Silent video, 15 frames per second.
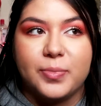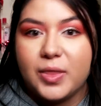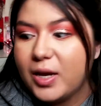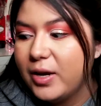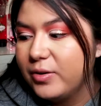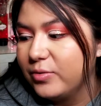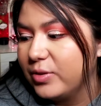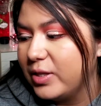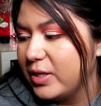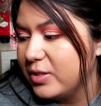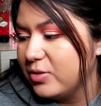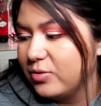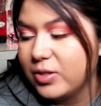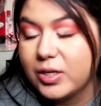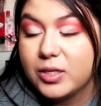I don't think
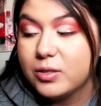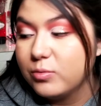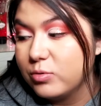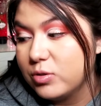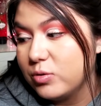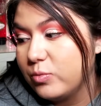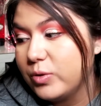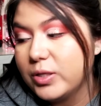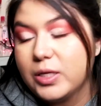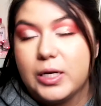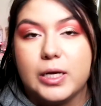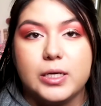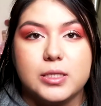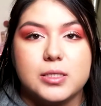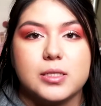so. Like it was a really
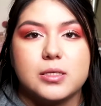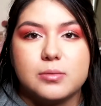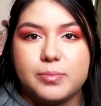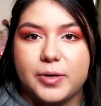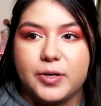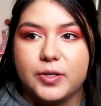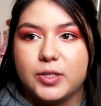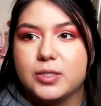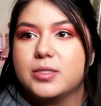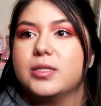nice experience,